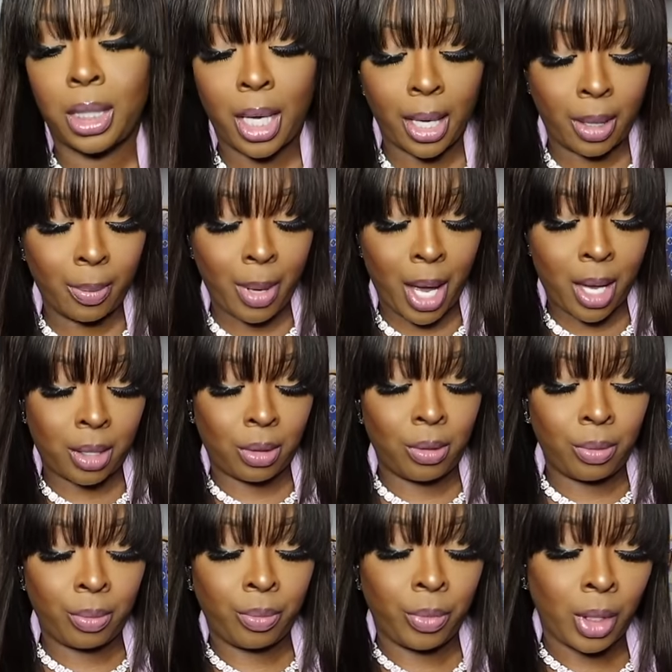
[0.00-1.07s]
same bottle.
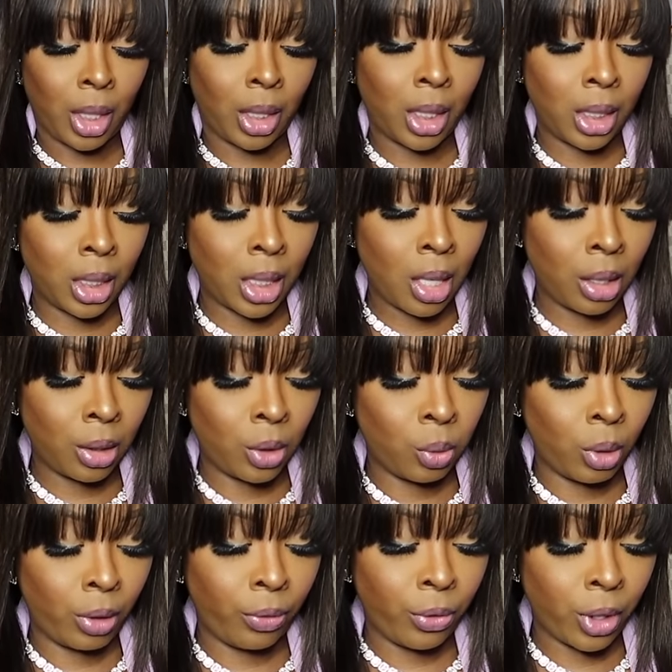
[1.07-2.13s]
This is only
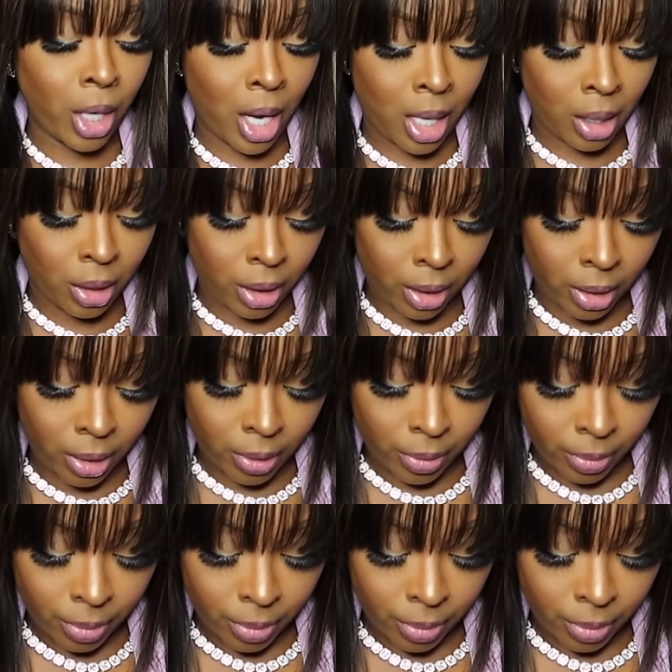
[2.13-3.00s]
$24.